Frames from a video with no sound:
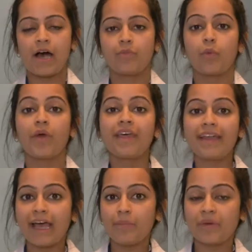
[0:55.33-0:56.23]
When that
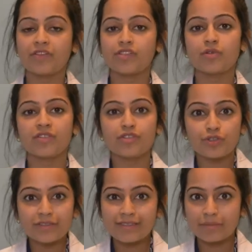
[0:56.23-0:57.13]
happens, those
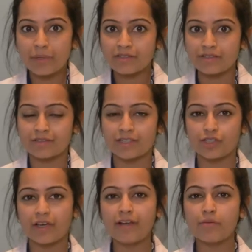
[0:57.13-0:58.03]
intrinsic muscles, they
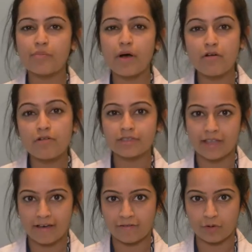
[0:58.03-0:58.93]
try to oppose
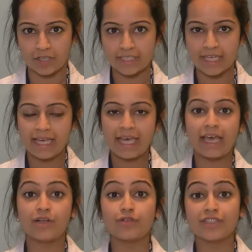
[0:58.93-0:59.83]
that force.
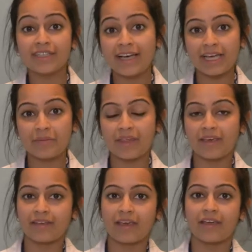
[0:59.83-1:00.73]
And over time, they
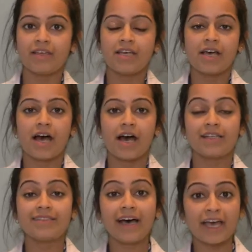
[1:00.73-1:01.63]
can get
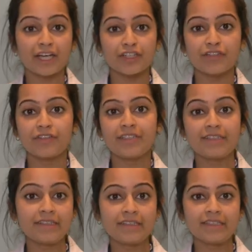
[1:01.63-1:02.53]
tired,
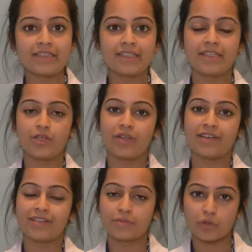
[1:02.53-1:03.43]
fatigued, you can
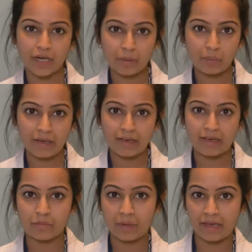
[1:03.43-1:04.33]
get some cramping
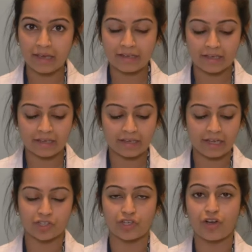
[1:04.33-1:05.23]
pain, and it can
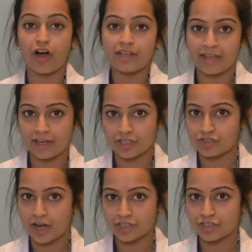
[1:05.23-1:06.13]
actually cause that
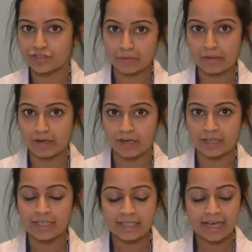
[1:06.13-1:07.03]
contracture to
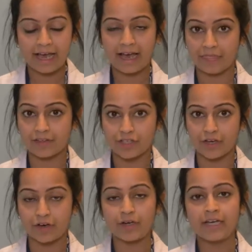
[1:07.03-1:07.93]
occur at the
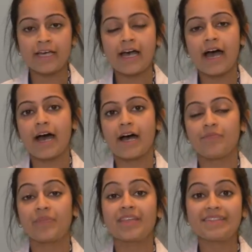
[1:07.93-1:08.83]
toe.
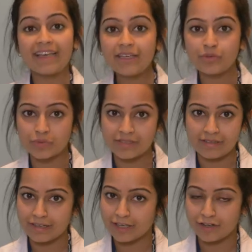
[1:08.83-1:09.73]
The second
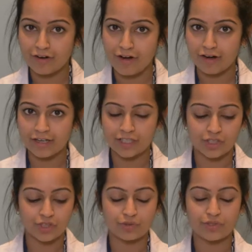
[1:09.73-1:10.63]
reason it can occur is
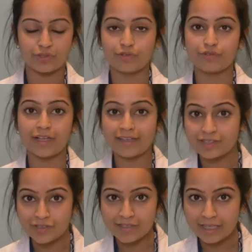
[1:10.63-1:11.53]
due to
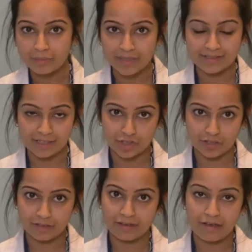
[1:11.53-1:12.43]
flexor
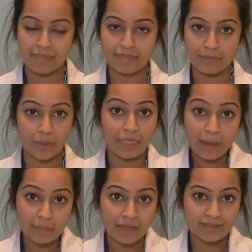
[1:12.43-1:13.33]
stabilization. Now, what
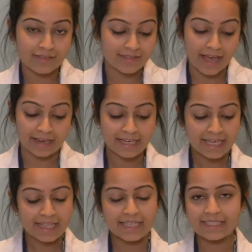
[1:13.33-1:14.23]
that means is that
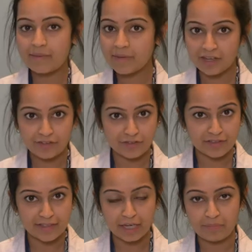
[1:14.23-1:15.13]
the same kind of
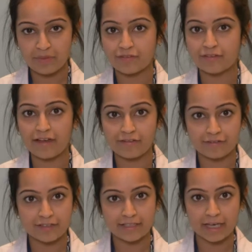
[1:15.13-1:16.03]
foot type, the flat
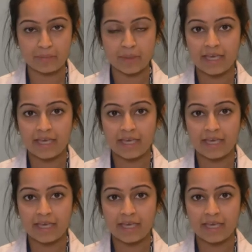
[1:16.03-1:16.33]
foot type,